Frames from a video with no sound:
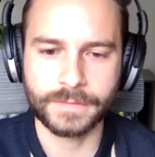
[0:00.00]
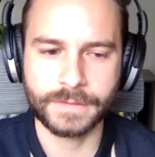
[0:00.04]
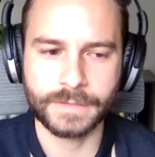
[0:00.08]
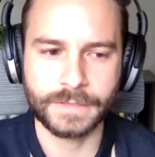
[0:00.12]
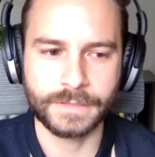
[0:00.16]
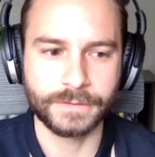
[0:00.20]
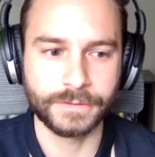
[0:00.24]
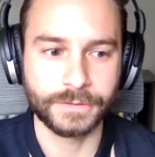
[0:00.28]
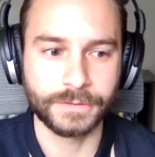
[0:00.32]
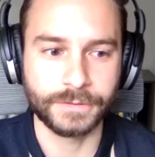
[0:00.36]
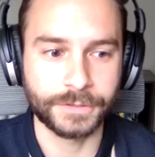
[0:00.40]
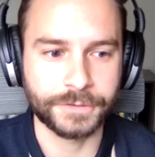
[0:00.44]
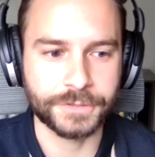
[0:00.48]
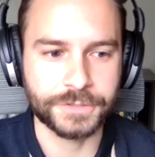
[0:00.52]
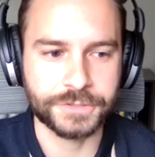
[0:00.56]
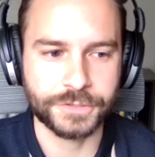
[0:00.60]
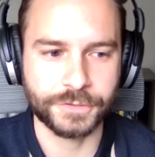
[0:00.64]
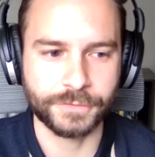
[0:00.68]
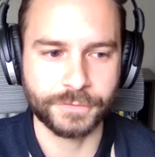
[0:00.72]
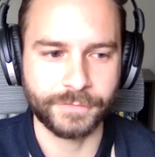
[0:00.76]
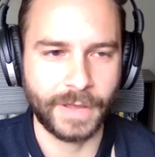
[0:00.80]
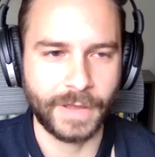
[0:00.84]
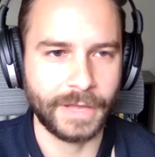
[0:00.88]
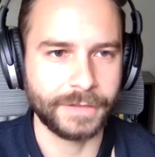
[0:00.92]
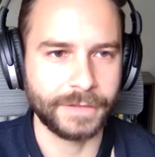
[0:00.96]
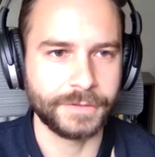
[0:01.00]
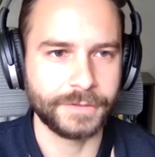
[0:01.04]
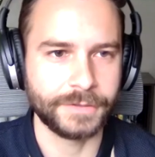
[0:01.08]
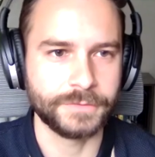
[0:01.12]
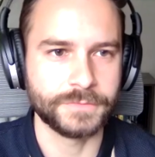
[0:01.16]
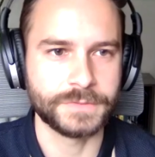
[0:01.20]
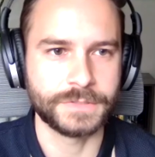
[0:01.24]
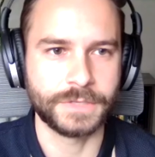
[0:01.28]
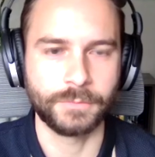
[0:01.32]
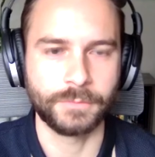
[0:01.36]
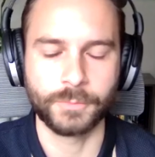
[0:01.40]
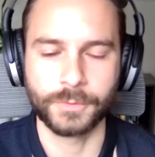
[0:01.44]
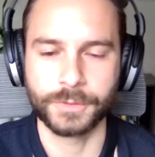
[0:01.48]
the literature
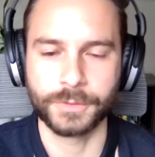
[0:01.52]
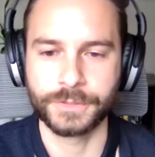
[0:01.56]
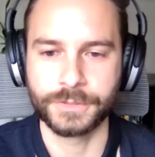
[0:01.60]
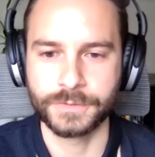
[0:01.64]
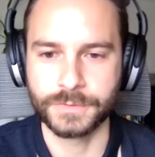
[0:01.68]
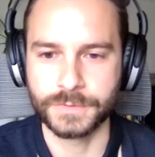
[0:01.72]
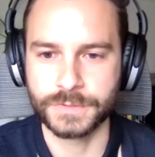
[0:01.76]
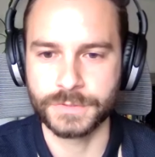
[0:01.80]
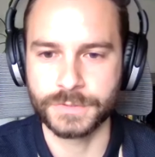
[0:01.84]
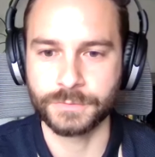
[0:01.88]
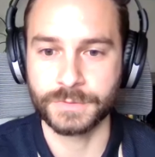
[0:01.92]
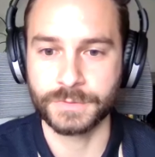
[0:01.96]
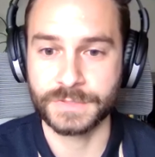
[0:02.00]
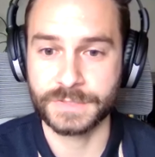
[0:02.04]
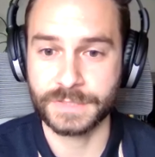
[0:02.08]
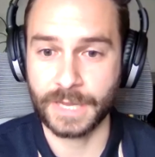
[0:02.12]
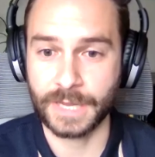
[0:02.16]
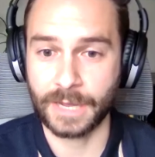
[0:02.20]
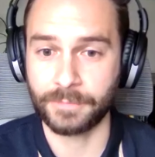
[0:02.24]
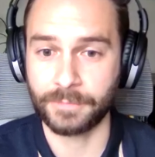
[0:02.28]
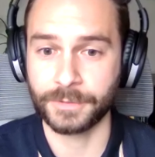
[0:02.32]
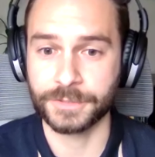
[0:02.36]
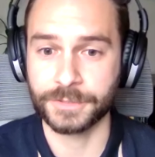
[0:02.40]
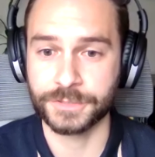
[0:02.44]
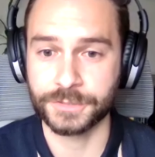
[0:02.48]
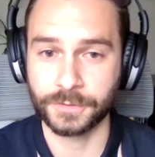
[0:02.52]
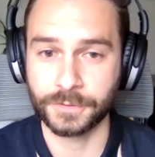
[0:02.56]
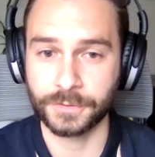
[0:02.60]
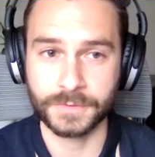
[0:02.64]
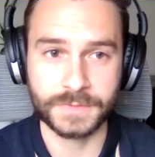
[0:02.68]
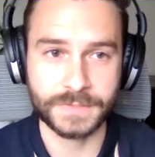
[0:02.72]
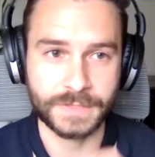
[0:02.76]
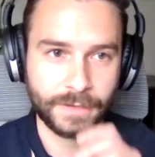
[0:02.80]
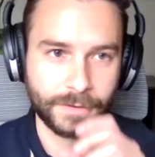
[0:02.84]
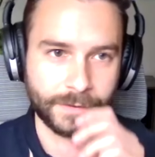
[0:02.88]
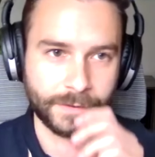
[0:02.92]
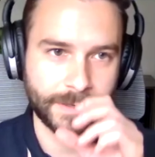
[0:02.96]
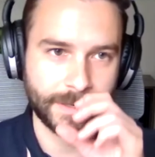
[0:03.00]
values that were used to establish
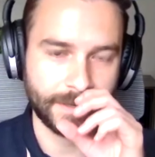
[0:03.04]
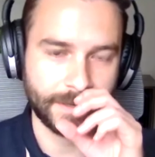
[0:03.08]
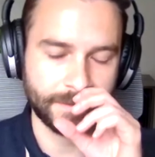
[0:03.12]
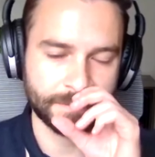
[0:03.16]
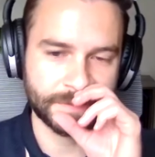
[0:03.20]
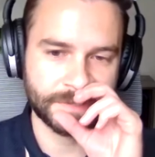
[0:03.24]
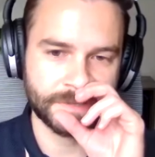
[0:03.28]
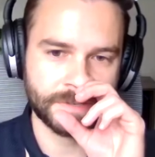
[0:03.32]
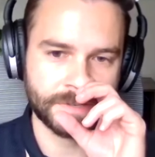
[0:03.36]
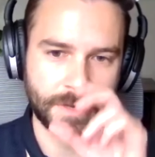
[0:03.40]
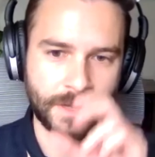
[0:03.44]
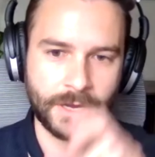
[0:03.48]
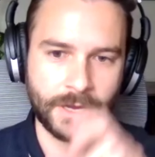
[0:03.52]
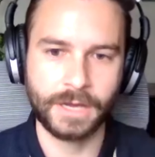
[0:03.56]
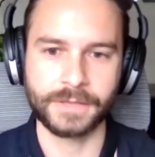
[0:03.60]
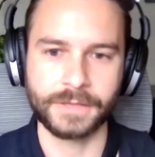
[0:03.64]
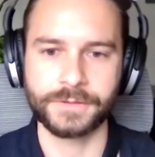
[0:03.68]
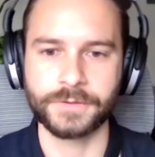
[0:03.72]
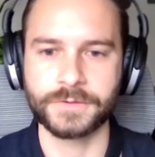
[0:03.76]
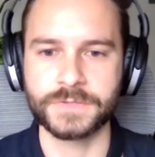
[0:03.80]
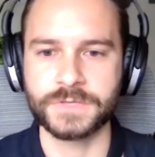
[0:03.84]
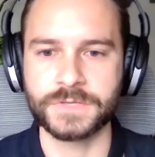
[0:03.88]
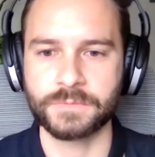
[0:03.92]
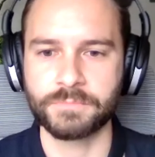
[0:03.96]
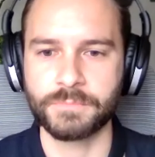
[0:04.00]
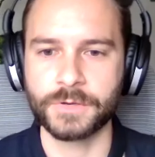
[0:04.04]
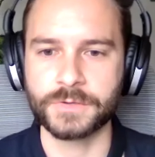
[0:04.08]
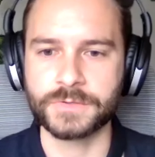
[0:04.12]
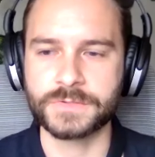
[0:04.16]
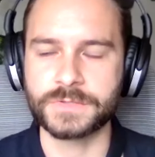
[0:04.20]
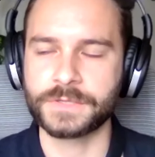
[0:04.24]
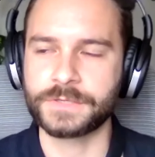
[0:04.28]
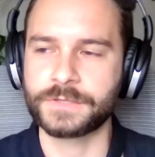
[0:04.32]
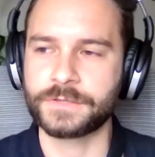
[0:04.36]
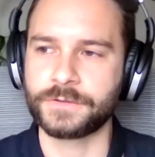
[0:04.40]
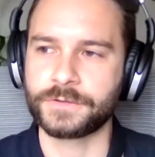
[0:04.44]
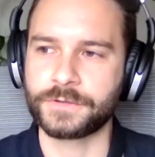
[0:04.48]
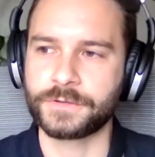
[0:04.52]
those cell counts. Those are
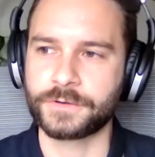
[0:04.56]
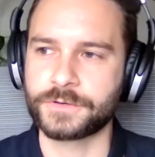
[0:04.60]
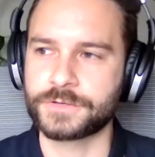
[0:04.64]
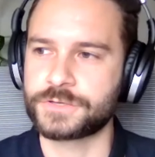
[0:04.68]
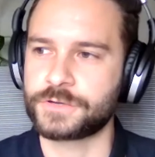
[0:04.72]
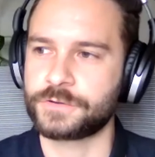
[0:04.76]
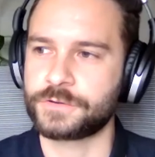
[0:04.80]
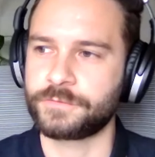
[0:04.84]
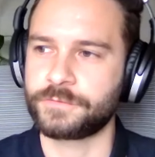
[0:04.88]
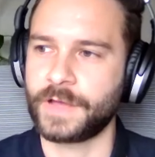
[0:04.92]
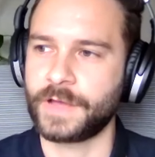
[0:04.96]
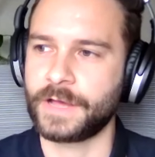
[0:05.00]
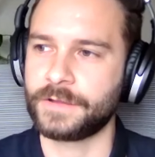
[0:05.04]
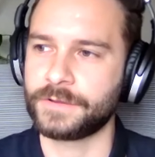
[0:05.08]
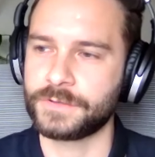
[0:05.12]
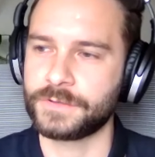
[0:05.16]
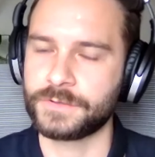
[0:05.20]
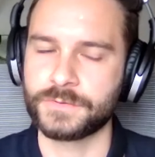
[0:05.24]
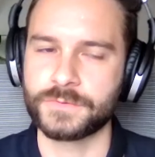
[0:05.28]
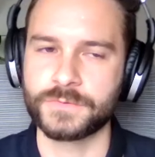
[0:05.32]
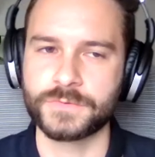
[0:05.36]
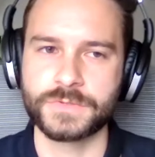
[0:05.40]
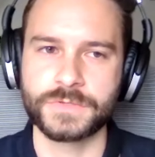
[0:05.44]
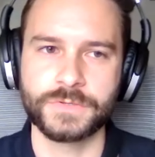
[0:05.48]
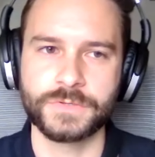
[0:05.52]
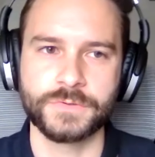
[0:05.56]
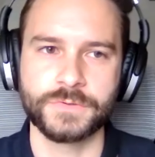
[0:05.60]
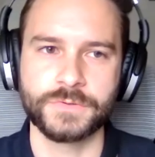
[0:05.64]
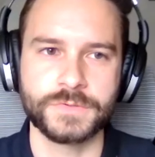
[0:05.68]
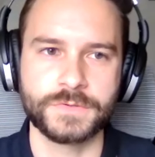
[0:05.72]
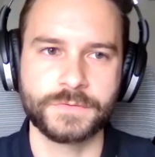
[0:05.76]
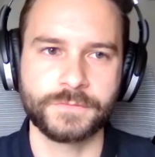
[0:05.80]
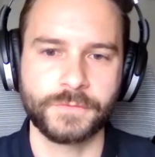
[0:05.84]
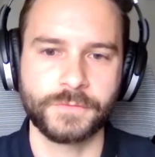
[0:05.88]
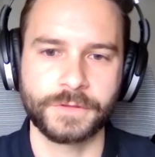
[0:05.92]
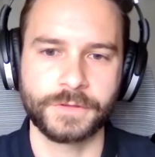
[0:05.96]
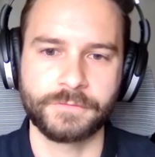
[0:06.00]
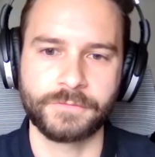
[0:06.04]
mostly the literature values
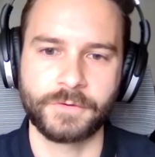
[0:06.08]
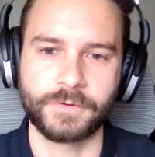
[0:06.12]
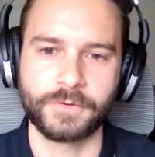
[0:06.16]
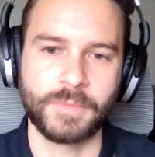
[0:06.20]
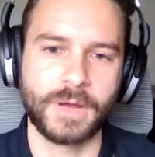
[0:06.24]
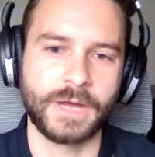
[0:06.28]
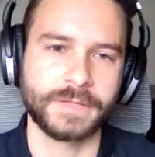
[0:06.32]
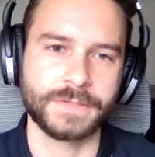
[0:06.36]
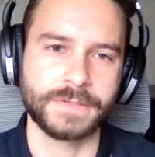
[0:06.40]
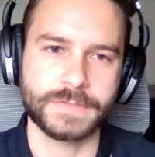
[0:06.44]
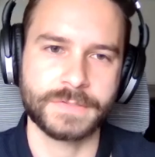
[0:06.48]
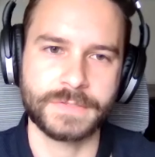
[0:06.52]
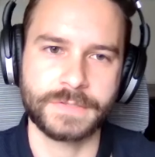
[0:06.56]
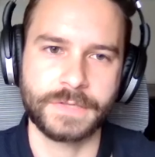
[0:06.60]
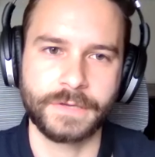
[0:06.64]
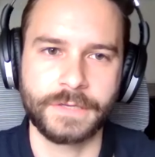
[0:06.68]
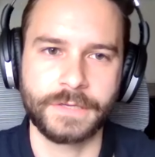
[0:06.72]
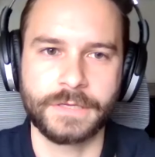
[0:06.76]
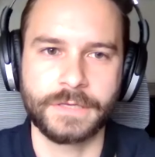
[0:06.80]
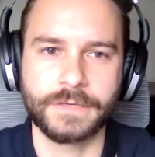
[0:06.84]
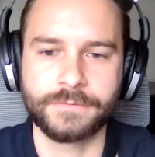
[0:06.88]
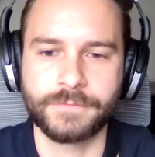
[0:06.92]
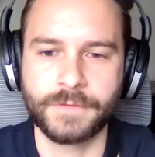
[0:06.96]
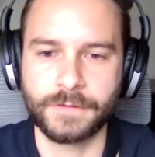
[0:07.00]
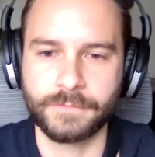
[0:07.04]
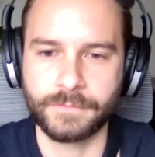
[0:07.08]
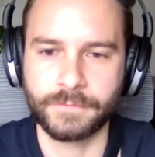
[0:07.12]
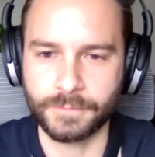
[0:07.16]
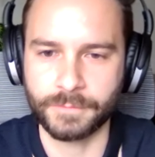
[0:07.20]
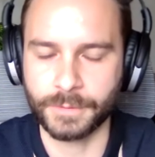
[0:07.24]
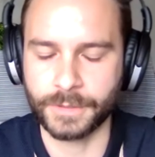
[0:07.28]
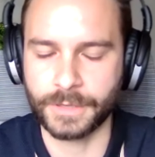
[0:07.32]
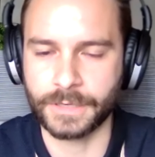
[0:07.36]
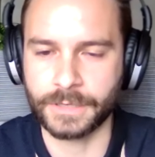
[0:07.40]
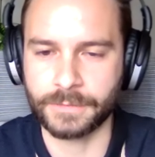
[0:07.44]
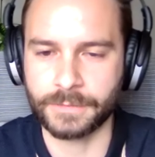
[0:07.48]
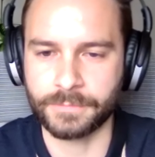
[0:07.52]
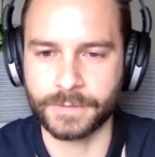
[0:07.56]
used for the Vermont study, if
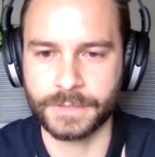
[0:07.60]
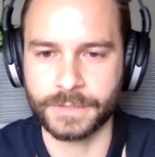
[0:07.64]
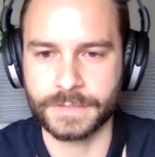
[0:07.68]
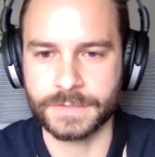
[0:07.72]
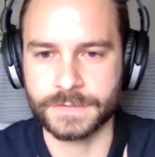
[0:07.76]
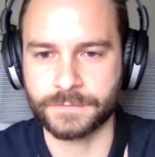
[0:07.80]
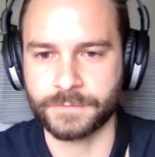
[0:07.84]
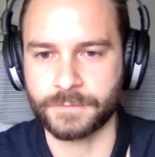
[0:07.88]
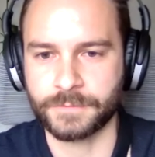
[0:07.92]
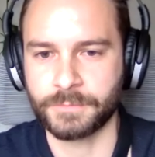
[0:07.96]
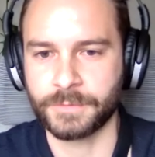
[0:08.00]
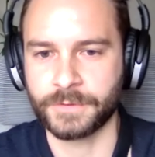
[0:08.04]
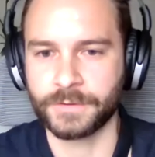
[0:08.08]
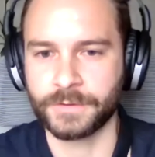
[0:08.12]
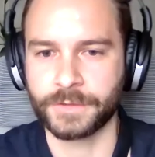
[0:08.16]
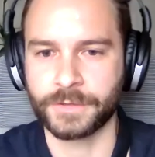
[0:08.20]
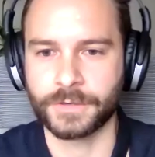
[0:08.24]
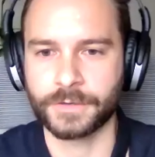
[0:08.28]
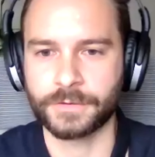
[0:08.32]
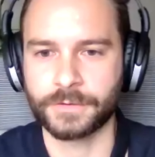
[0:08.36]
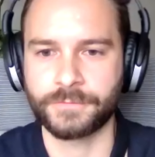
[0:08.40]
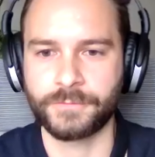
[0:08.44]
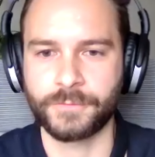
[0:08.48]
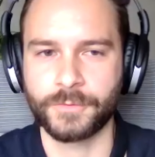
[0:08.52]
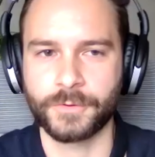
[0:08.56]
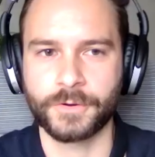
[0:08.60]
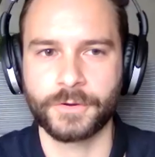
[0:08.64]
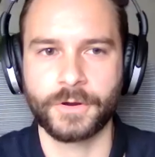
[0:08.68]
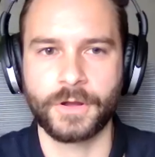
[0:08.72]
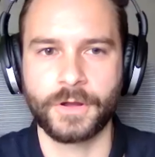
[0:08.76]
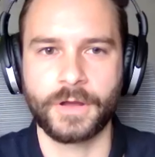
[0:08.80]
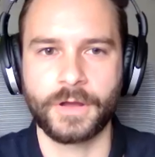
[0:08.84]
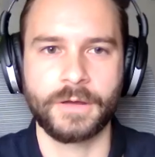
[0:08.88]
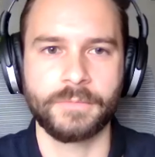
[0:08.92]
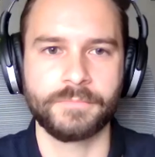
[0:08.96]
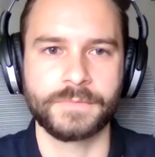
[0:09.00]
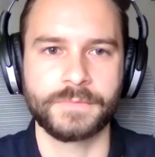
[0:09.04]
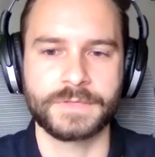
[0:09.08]
anybody is familiar, for
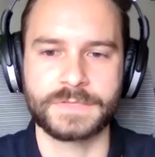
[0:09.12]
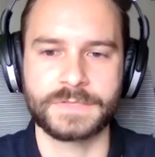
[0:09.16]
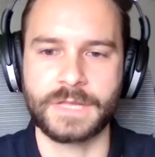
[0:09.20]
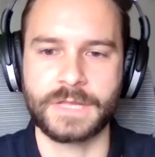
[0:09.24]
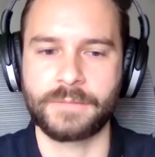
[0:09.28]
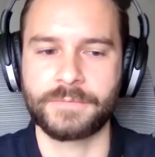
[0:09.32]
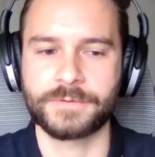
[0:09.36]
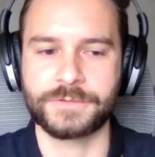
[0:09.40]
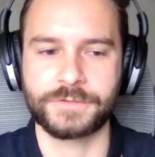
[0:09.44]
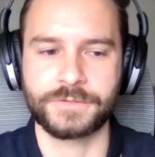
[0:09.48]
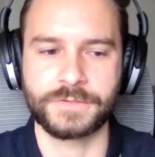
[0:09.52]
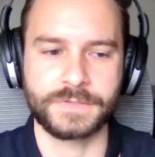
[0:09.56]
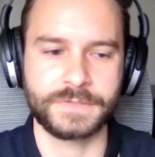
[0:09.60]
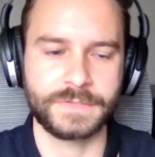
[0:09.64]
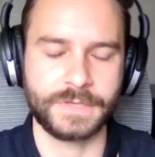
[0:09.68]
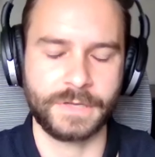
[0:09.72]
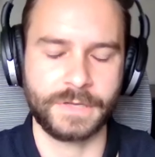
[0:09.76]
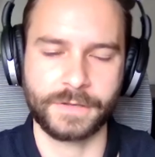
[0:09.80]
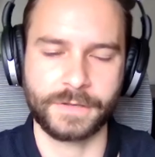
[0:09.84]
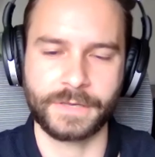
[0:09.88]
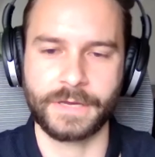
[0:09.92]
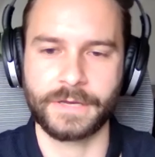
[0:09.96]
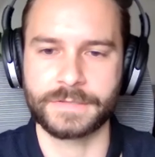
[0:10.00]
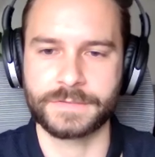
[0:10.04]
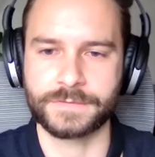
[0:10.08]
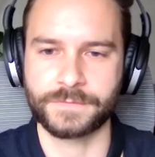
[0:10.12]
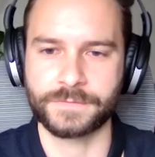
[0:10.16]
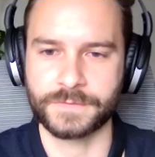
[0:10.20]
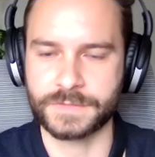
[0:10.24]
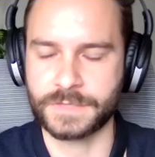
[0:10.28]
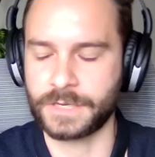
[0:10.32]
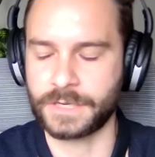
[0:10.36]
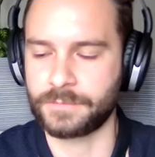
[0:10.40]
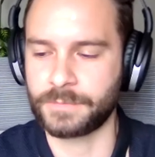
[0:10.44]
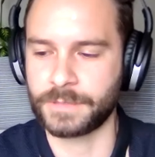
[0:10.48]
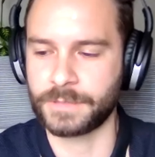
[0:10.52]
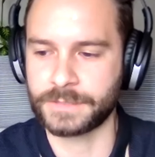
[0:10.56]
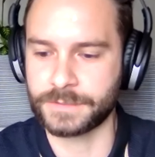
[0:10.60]
establishing cell counts for
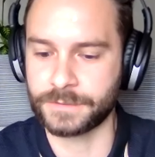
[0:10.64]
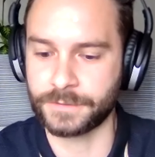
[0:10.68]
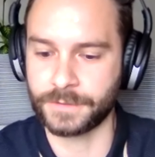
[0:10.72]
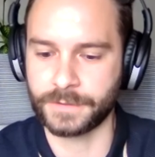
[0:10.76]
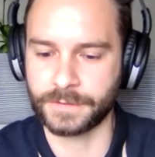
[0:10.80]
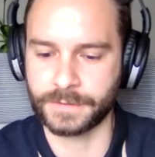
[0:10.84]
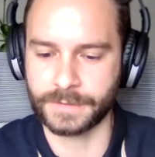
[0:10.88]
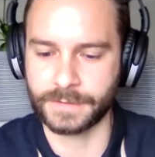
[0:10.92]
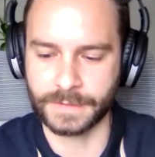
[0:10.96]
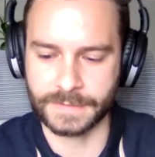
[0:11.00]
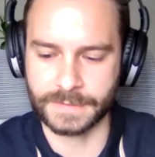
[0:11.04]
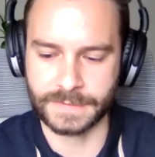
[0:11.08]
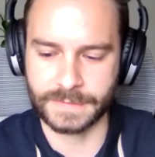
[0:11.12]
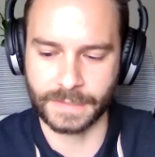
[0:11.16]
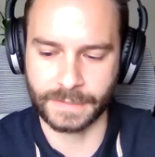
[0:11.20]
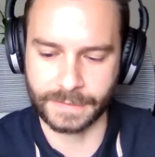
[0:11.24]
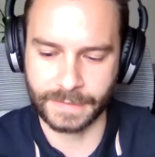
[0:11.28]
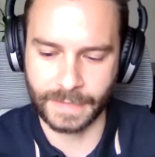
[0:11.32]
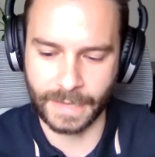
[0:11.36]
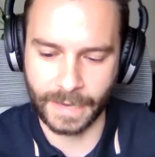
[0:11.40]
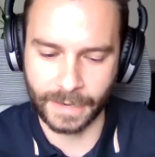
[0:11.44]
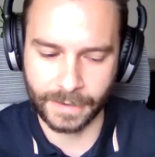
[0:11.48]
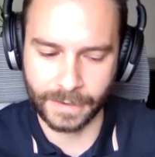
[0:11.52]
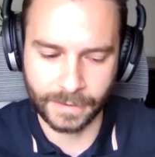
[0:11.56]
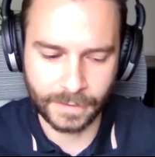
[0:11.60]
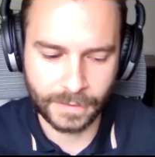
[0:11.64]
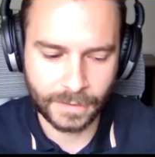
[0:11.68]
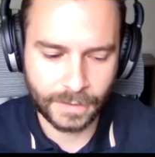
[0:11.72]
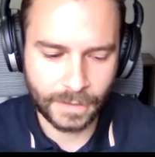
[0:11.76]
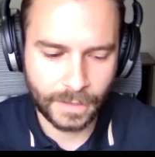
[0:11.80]
cyanobacteria and things like that.